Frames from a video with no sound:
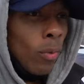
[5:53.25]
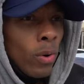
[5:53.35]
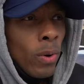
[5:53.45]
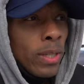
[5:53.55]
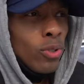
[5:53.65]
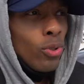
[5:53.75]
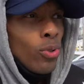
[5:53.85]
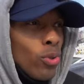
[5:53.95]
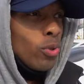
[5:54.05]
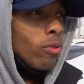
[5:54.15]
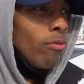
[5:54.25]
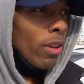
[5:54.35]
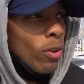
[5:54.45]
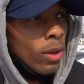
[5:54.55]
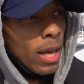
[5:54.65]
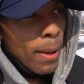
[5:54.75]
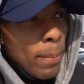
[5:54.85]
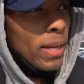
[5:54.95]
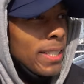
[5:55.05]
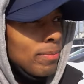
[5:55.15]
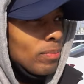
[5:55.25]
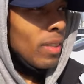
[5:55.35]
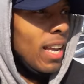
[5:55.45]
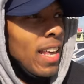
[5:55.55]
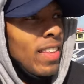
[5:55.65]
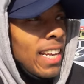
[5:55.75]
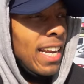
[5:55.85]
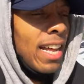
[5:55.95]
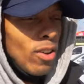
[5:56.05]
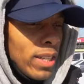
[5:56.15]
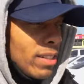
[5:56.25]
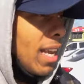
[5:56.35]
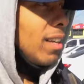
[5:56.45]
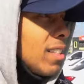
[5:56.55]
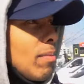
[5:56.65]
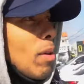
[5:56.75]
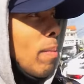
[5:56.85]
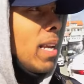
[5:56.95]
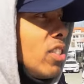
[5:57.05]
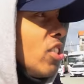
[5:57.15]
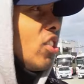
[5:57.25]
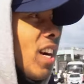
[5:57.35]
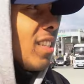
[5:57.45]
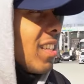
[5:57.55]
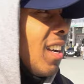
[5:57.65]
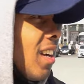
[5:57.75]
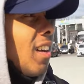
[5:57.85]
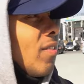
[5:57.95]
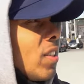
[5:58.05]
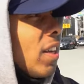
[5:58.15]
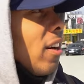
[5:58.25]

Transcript: We're going to victual up and then get out and take some amazing shots of this